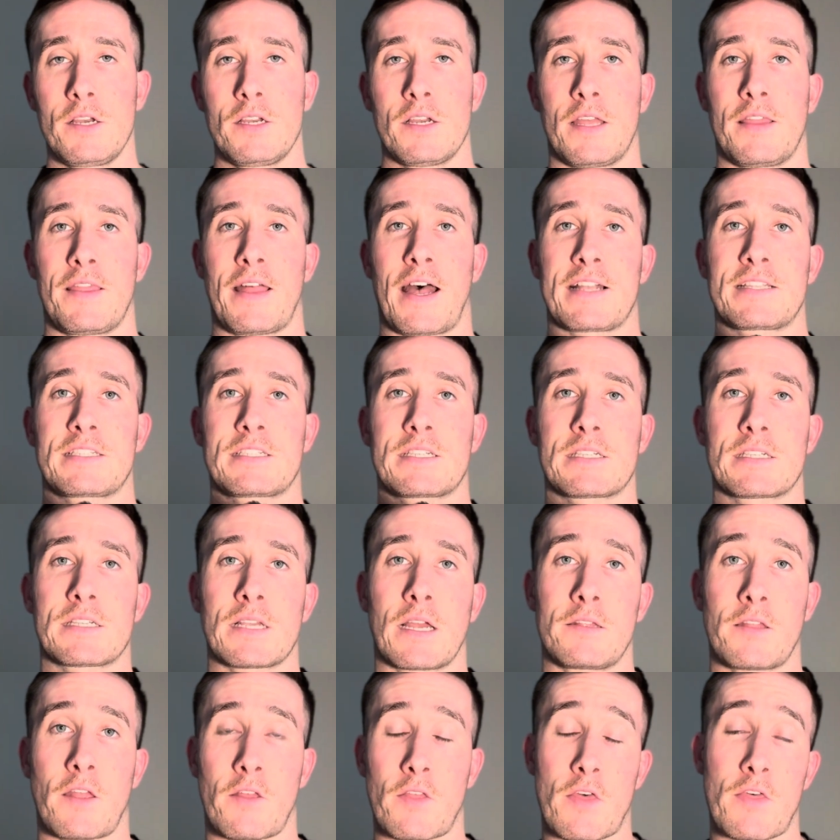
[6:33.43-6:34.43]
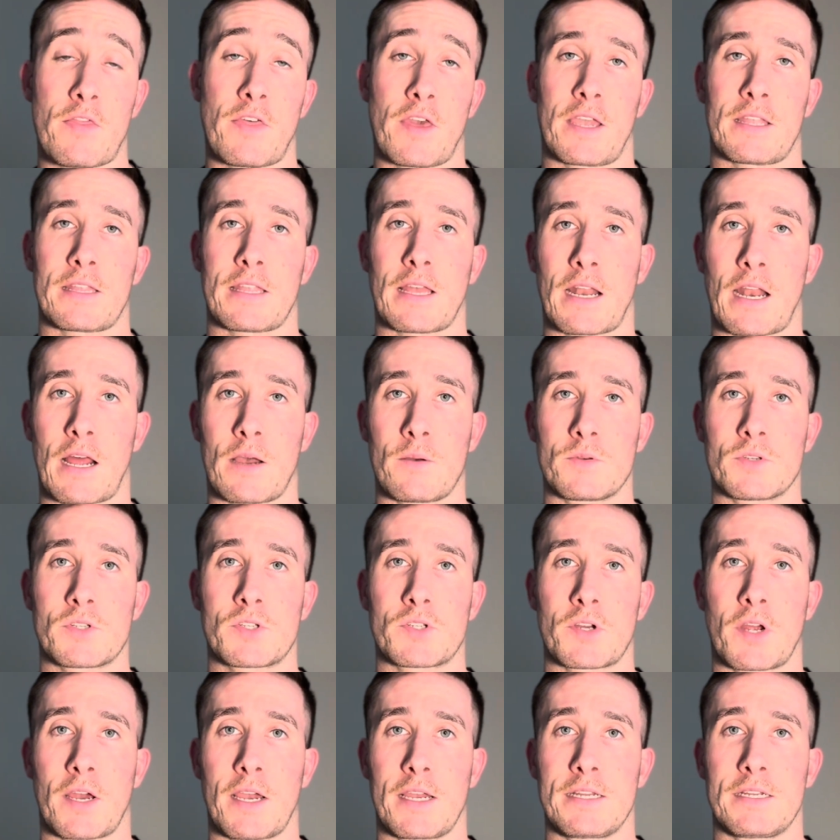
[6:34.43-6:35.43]
And that's another thing that I was
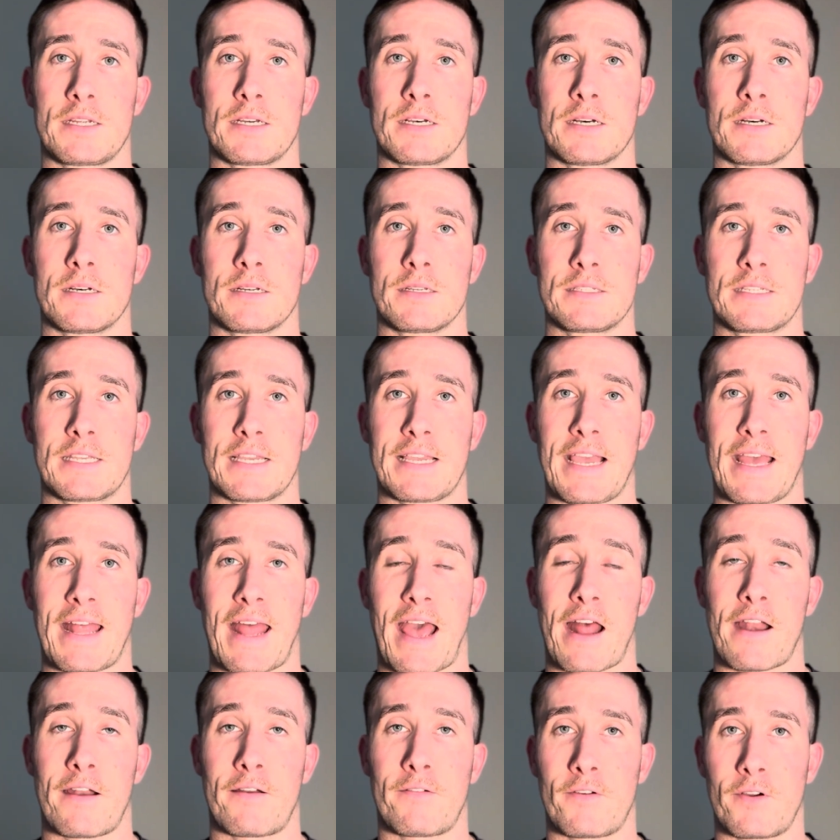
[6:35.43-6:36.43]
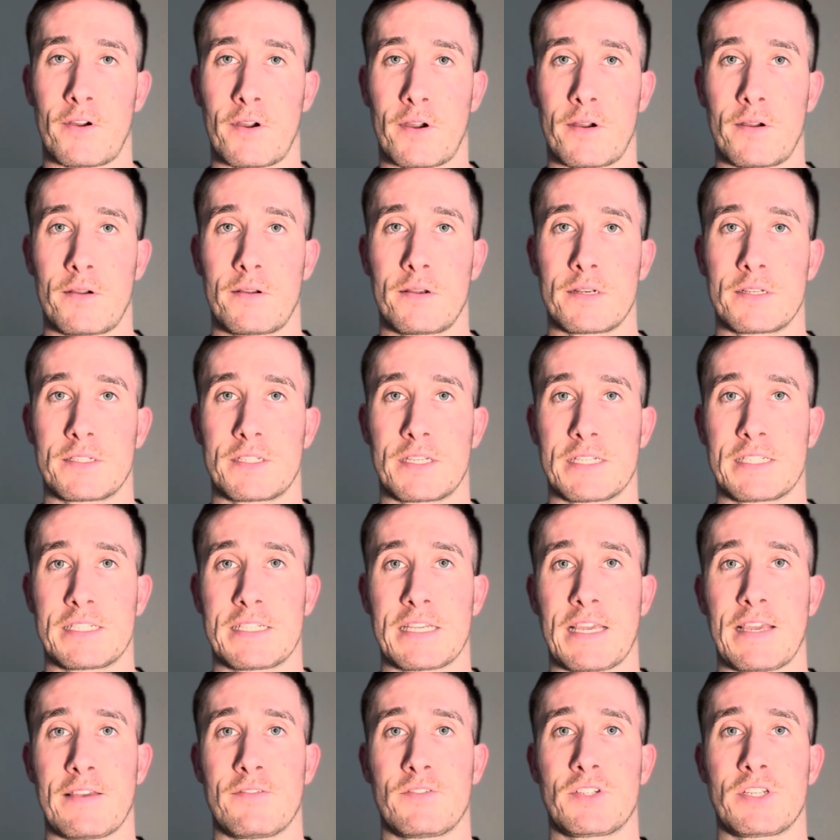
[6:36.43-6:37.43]
trying to get out of her to
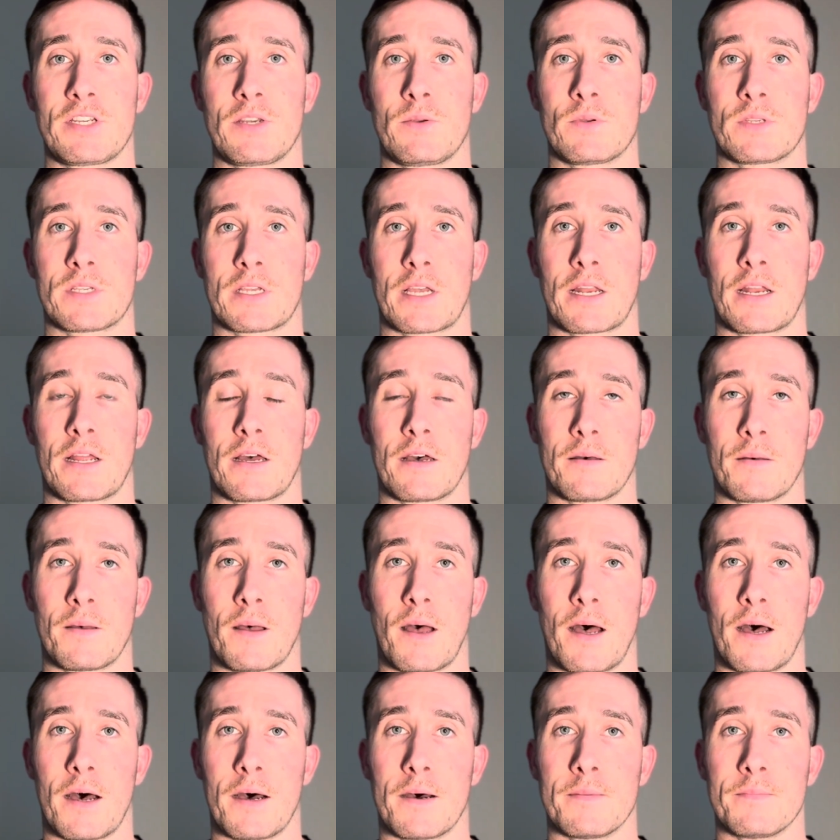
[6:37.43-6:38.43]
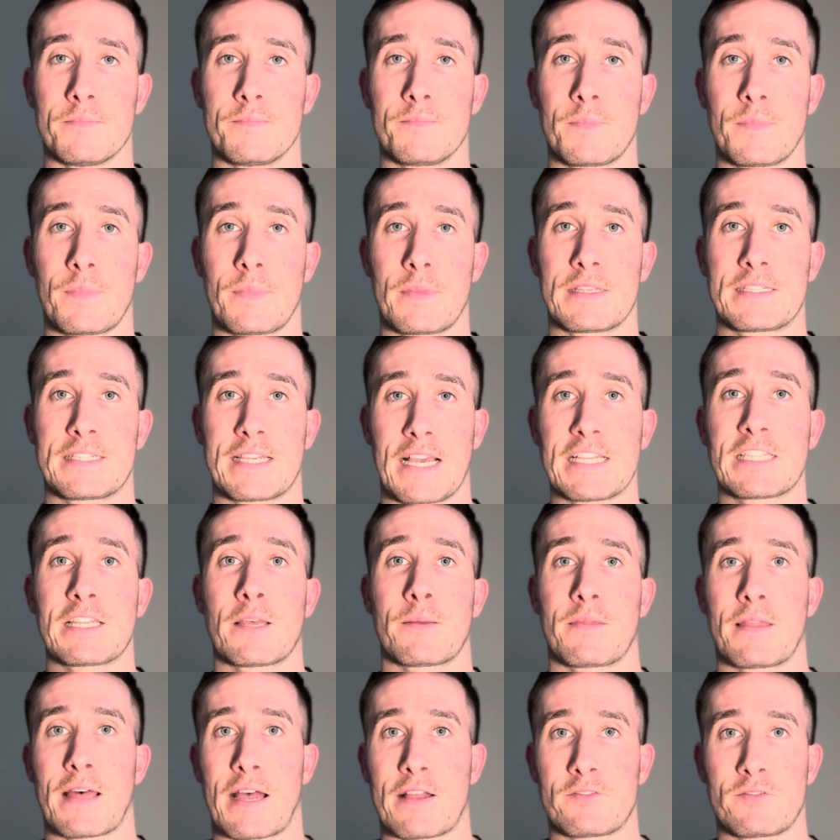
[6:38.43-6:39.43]
see if she was going to say
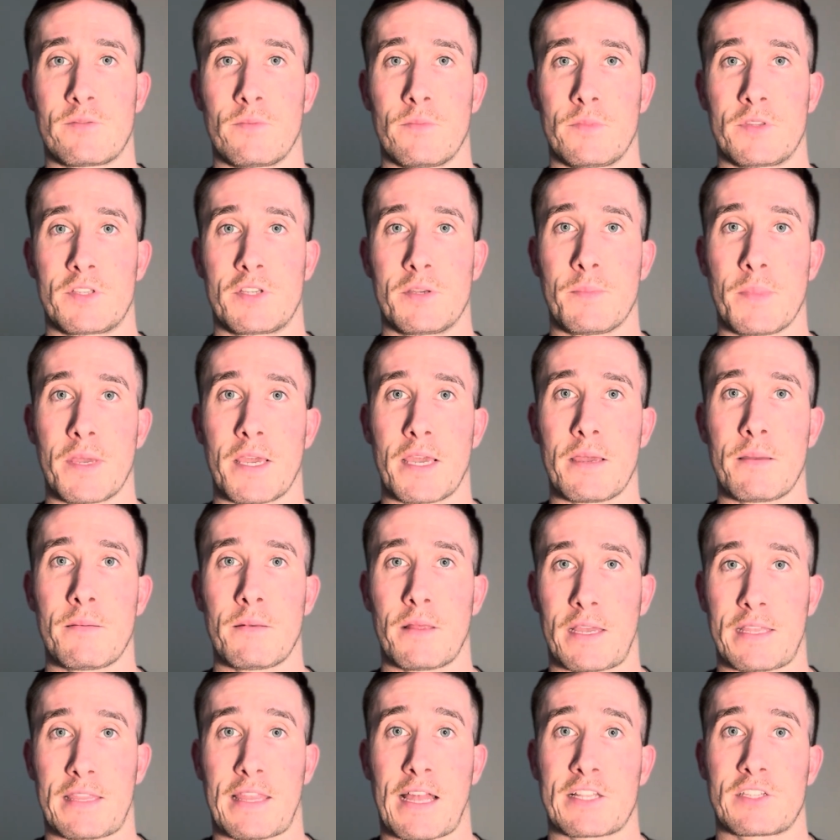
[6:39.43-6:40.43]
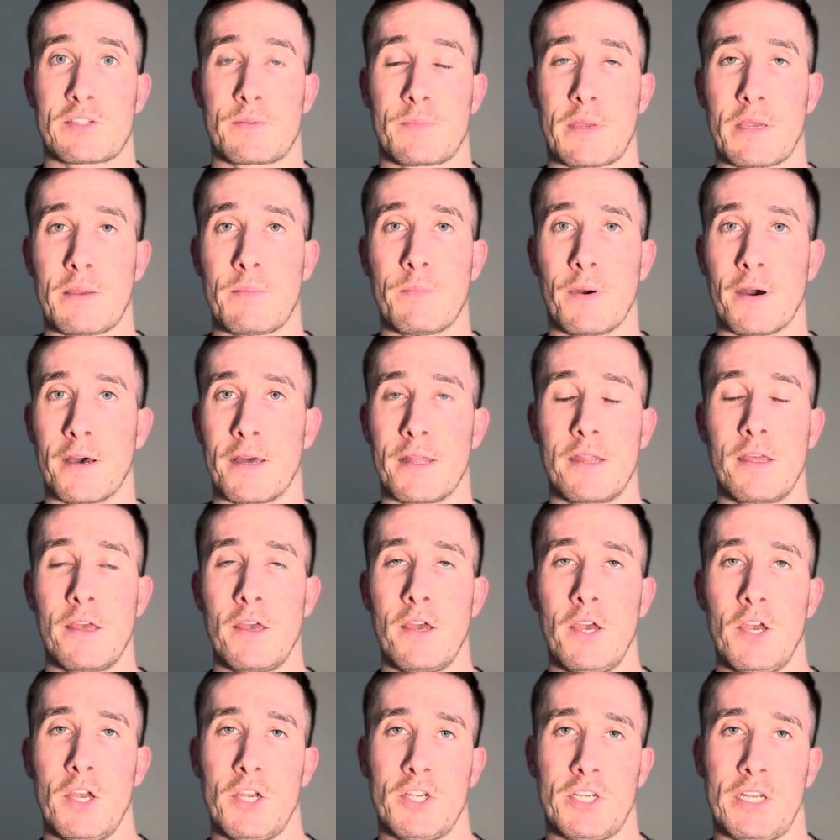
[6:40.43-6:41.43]
something like that to me, but
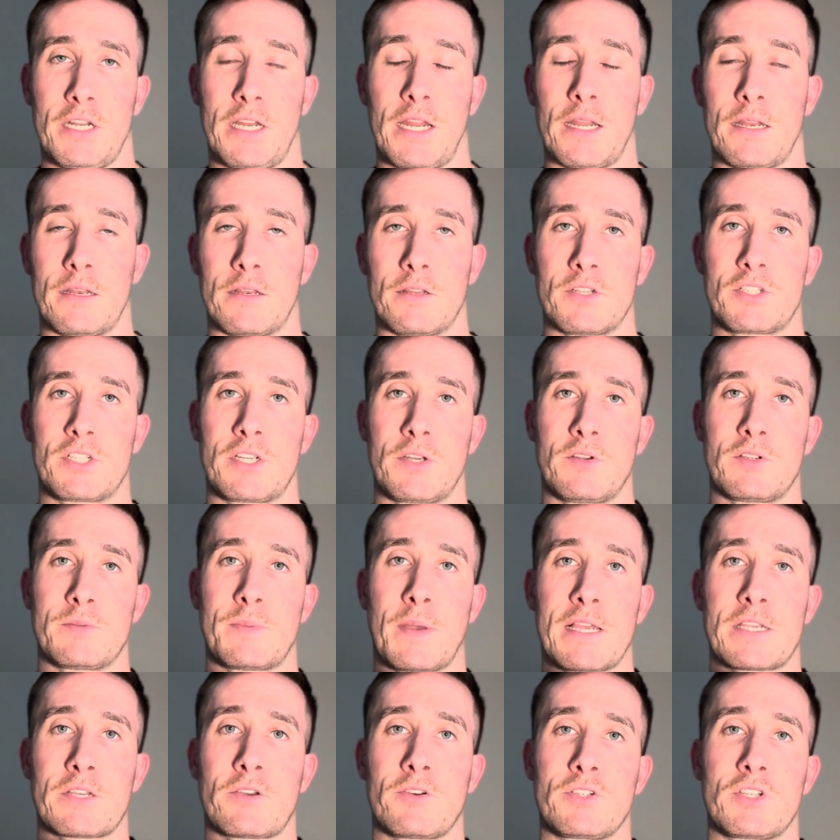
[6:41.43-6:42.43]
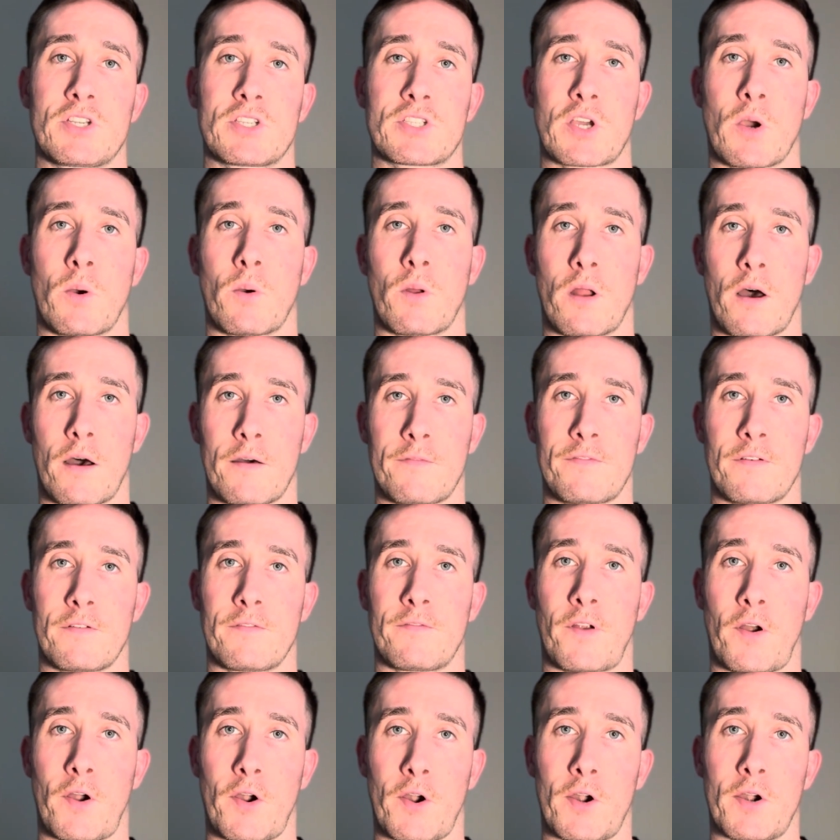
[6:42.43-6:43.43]
she didn't. She was basically just going off
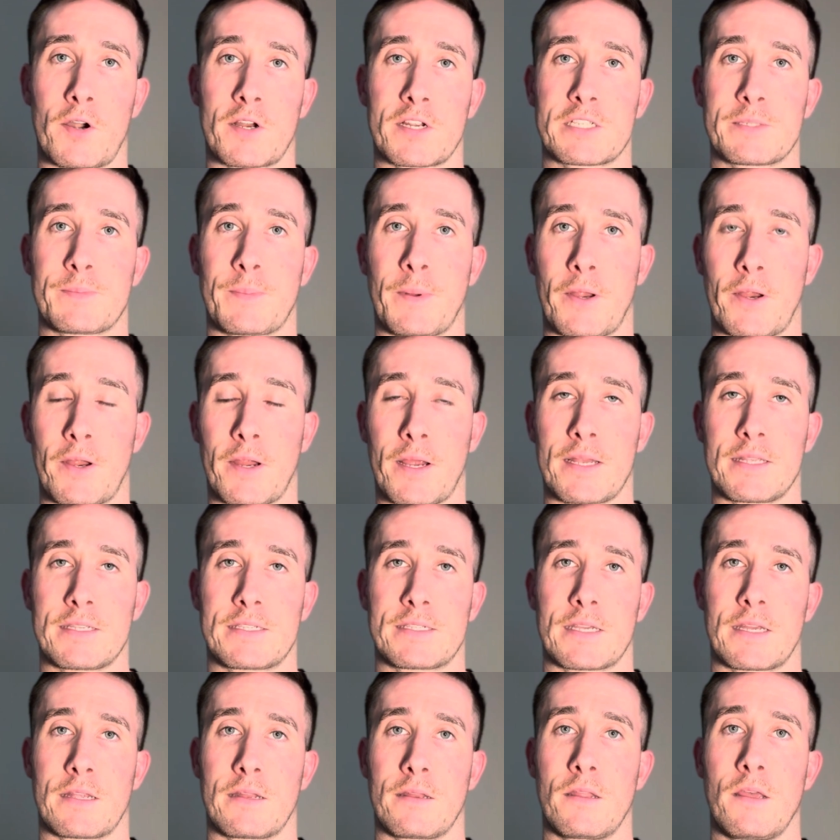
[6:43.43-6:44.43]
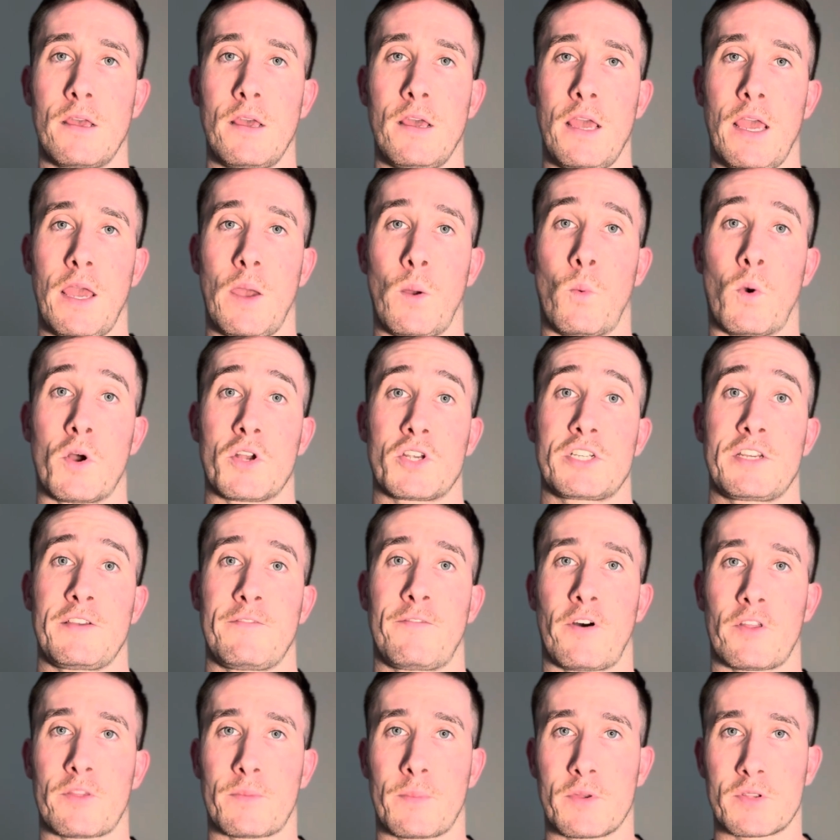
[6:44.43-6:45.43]
of her experience and what she
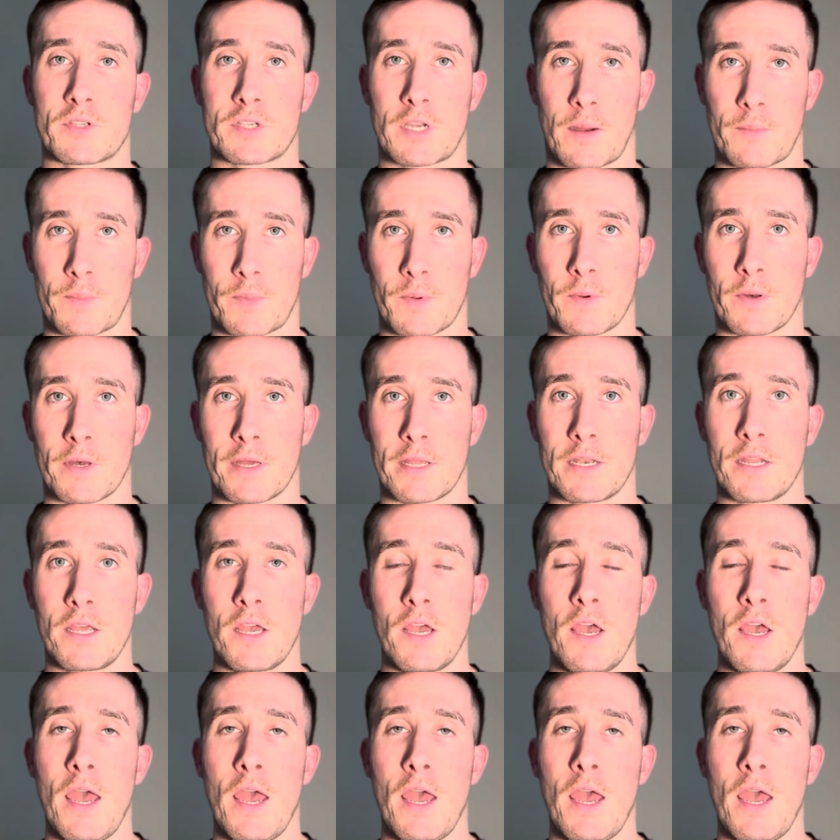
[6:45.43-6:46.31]
felt the most comfortable in.